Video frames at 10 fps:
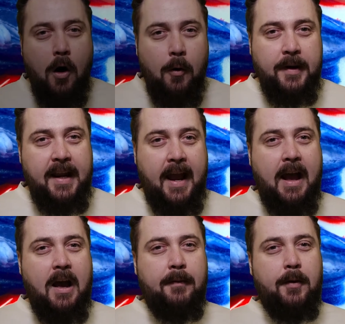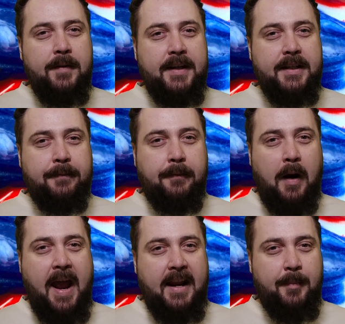all we have are these
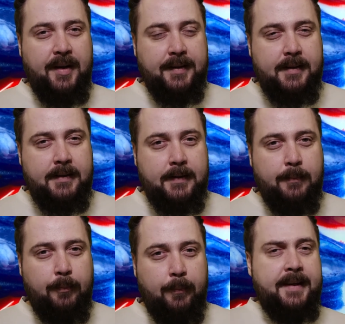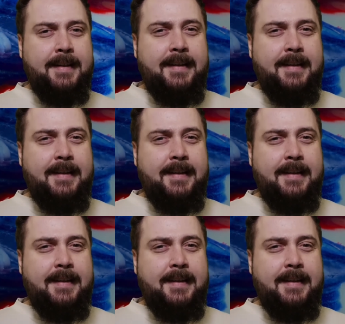fragments, these